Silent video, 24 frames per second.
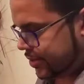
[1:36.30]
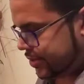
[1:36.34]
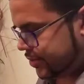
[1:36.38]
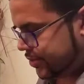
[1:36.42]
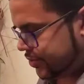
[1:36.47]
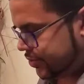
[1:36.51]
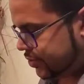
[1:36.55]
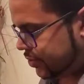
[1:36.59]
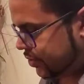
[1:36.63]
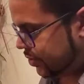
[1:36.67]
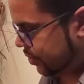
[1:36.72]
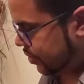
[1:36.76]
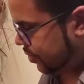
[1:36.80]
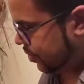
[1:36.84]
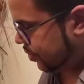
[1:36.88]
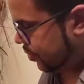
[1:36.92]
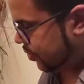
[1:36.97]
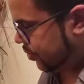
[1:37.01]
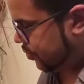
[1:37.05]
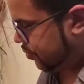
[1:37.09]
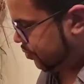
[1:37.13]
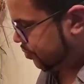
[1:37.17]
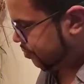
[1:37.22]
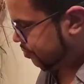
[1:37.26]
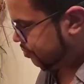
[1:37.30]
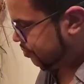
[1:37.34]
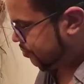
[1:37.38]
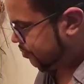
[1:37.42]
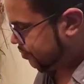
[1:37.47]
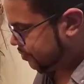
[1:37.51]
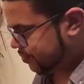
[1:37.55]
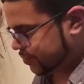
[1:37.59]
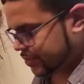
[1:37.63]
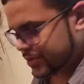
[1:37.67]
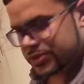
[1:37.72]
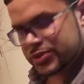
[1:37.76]
So
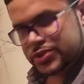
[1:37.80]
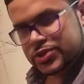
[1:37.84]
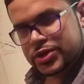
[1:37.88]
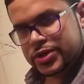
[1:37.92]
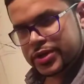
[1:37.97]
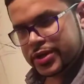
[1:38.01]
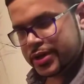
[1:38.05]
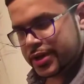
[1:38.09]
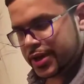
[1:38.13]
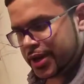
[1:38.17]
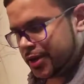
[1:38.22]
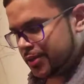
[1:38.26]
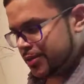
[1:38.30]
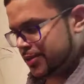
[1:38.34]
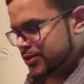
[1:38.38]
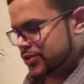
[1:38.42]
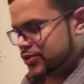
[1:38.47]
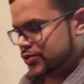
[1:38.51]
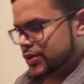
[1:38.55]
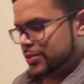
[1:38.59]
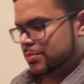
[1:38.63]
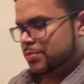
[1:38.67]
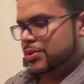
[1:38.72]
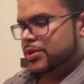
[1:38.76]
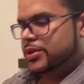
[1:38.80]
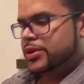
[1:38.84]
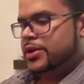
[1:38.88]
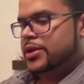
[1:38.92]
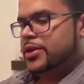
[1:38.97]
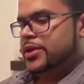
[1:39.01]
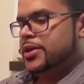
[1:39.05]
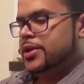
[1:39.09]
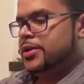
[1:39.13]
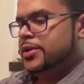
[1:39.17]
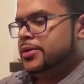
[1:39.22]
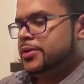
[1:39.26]
let's check it out. Let's try
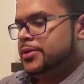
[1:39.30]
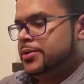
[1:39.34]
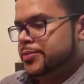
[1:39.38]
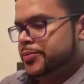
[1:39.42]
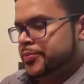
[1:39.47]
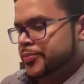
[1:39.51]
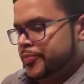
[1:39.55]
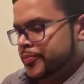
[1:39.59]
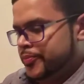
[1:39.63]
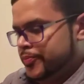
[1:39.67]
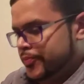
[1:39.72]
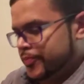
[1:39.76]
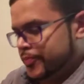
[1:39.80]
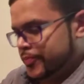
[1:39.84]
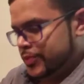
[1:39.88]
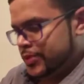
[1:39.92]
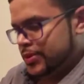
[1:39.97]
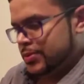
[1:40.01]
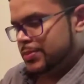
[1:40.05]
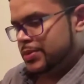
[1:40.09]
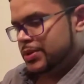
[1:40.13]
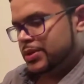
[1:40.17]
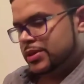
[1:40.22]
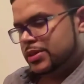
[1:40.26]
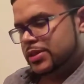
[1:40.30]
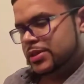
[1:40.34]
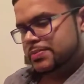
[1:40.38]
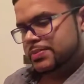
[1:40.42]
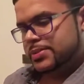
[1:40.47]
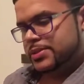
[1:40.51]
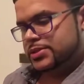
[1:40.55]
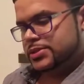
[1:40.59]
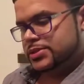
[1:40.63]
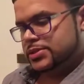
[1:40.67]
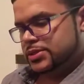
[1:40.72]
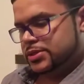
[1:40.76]
plugging it in. I'm gonna
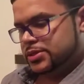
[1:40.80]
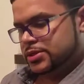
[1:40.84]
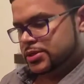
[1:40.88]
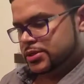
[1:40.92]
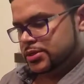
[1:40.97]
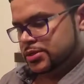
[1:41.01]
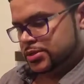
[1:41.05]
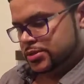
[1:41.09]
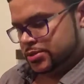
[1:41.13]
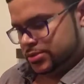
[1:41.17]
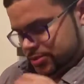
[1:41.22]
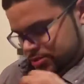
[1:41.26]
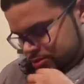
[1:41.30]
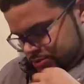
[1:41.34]
clip this on